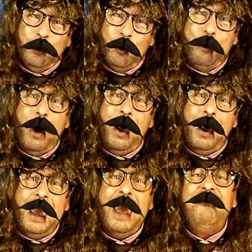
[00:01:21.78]

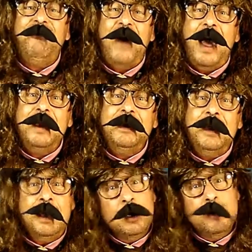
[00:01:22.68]
Goodbye, have
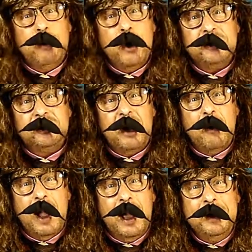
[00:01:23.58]
fun, birthday
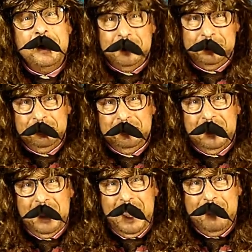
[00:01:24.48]
one.
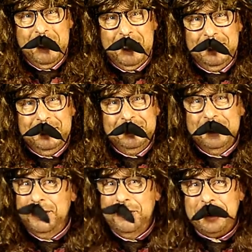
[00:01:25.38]
Emmy,
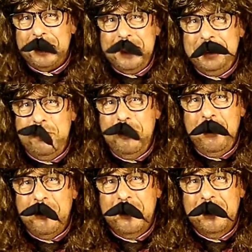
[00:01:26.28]
you're looking
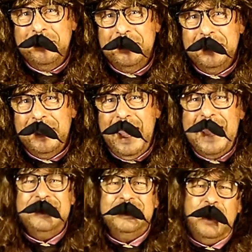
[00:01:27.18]
good.
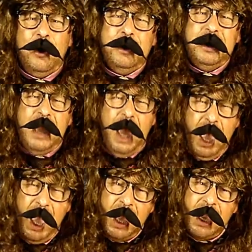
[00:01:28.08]
And so
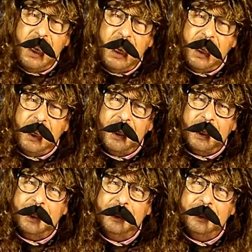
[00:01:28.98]
young!